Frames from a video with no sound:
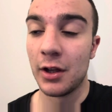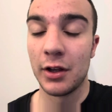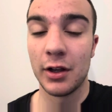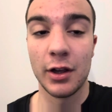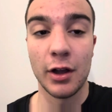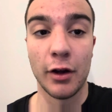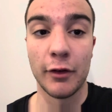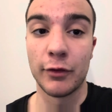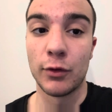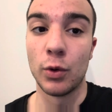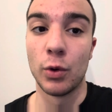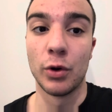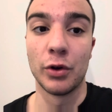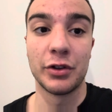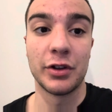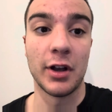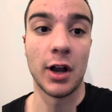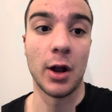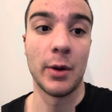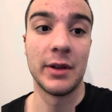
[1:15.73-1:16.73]
Of course,
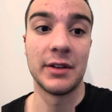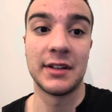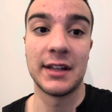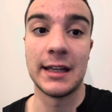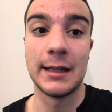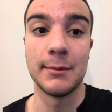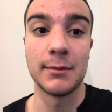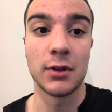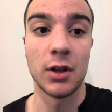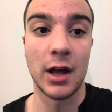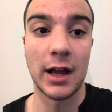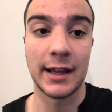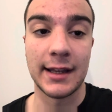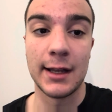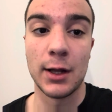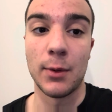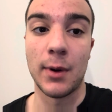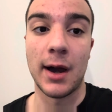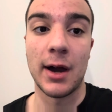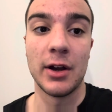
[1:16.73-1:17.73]
it seems like
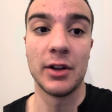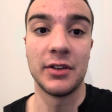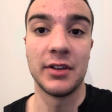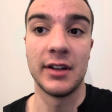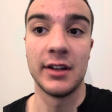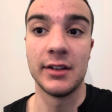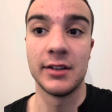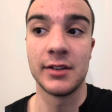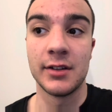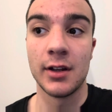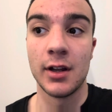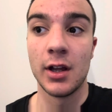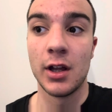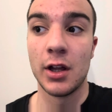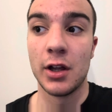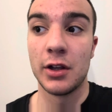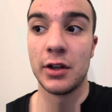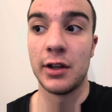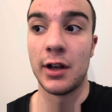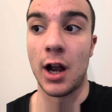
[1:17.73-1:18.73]
Neil Harris is,
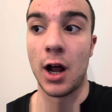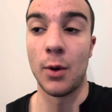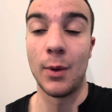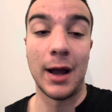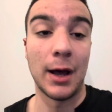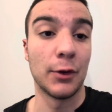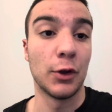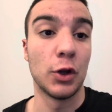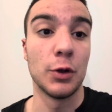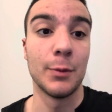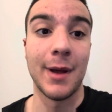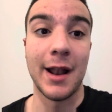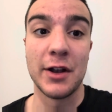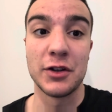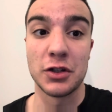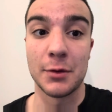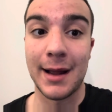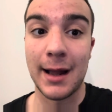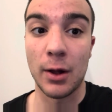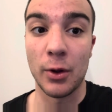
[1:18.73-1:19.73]
our new manager
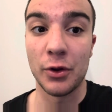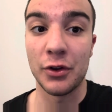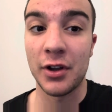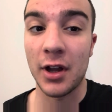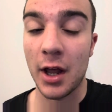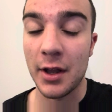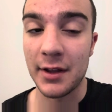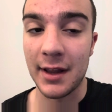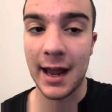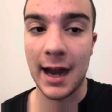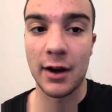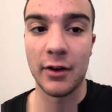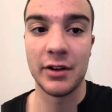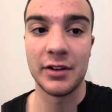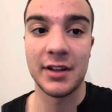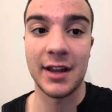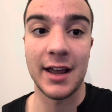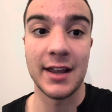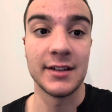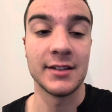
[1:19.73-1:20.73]
bounce under Harris
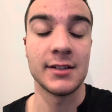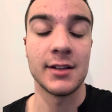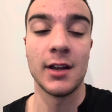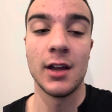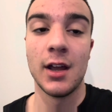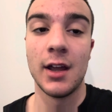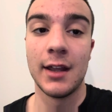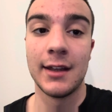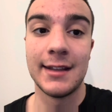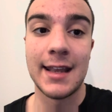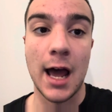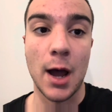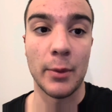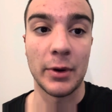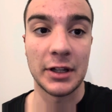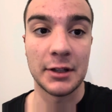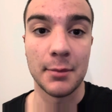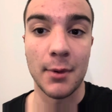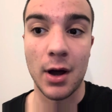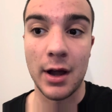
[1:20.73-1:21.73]
has now
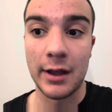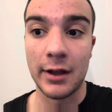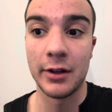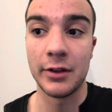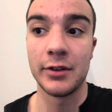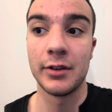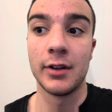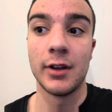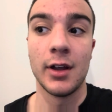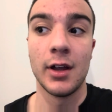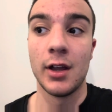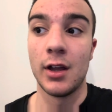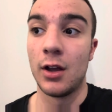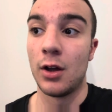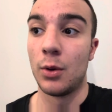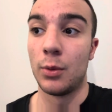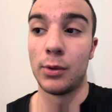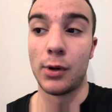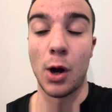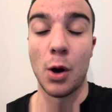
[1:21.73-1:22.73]
expired.
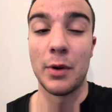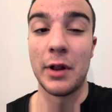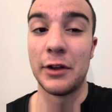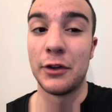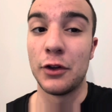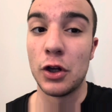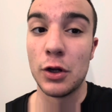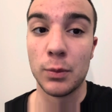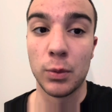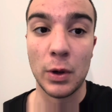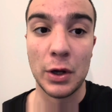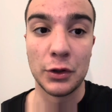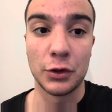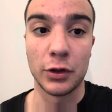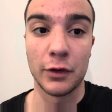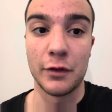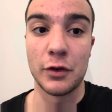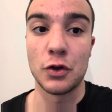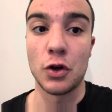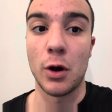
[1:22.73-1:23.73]
We're only 2 points
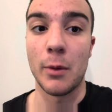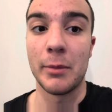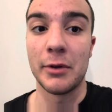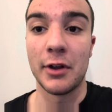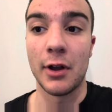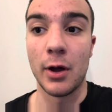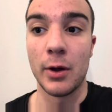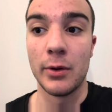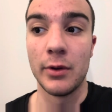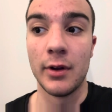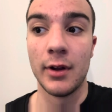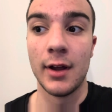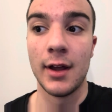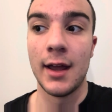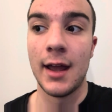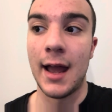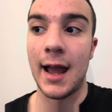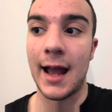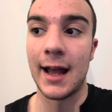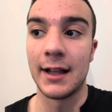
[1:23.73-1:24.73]
off the drop zone,
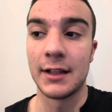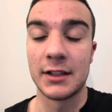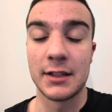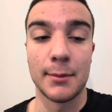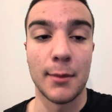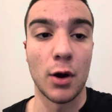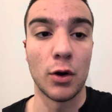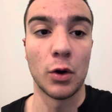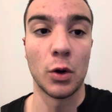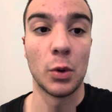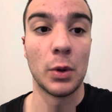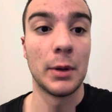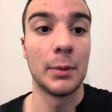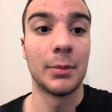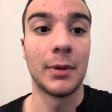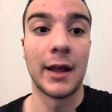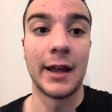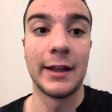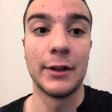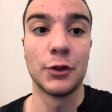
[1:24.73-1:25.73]
and tomorrow we're
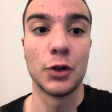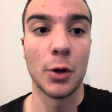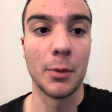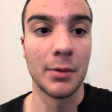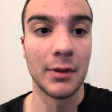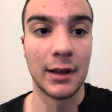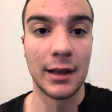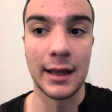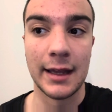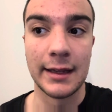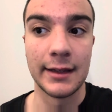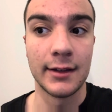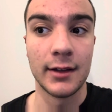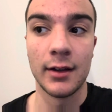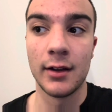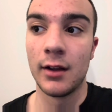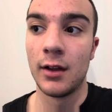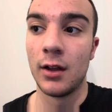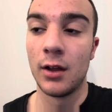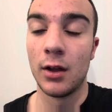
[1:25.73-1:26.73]
playing top of the league.
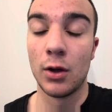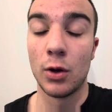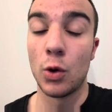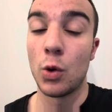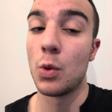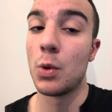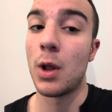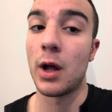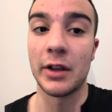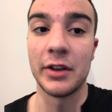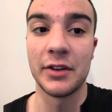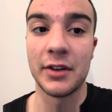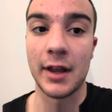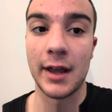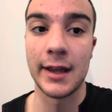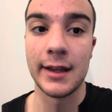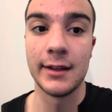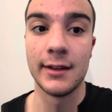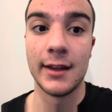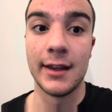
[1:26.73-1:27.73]
All I can
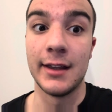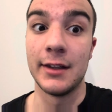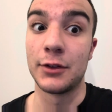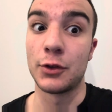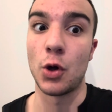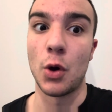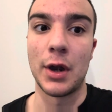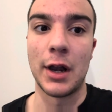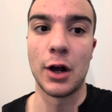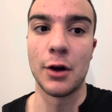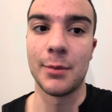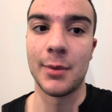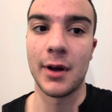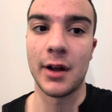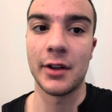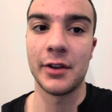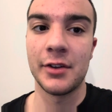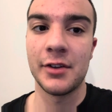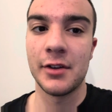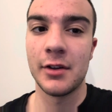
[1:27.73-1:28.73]
say is God help
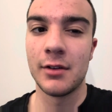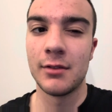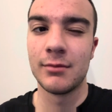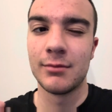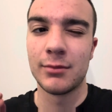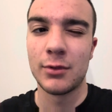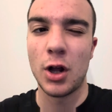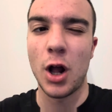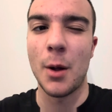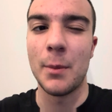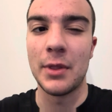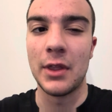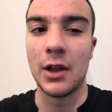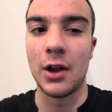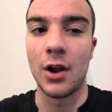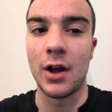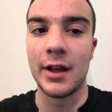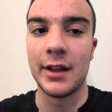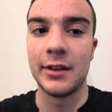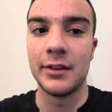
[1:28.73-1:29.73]
us. Come you
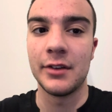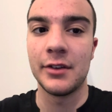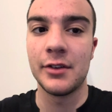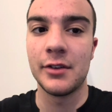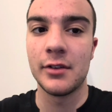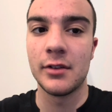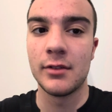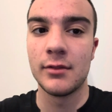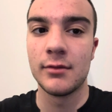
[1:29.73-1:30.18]
Lions.